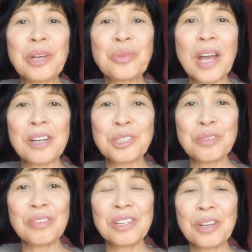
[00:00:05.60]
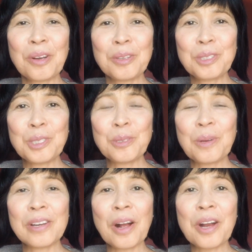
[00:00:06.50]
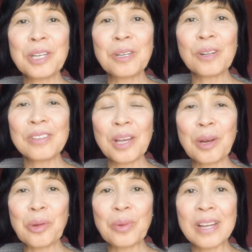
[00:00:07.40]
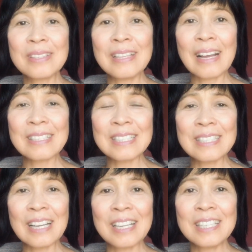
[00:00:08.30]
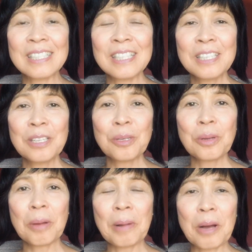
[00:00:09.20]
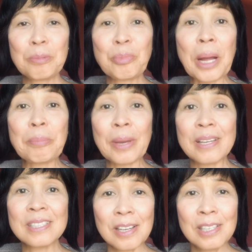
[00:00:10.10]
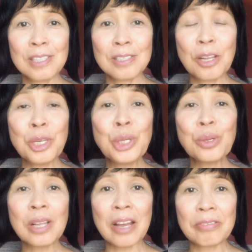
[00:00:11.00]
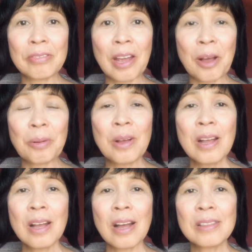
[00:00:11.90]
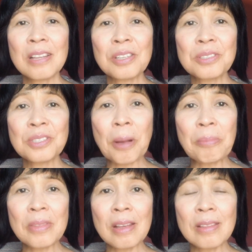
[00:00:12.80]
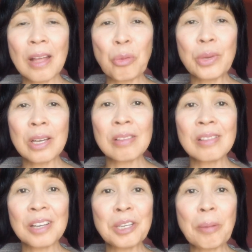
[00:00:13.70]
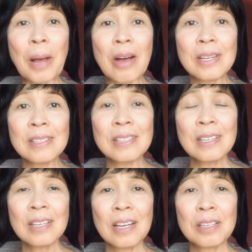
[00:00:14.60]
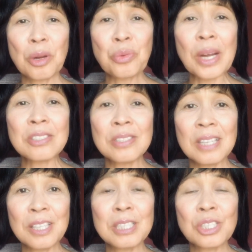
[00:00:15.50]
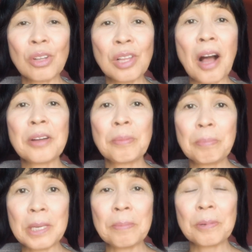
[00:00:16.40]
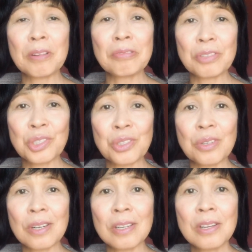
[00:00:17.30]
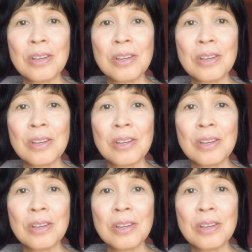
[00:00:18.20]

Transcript: reaction video to an article that I read last night about Brad Pitt, his new life now. I think there's something that we can learn about it, and it resonates to a lot of people for sure.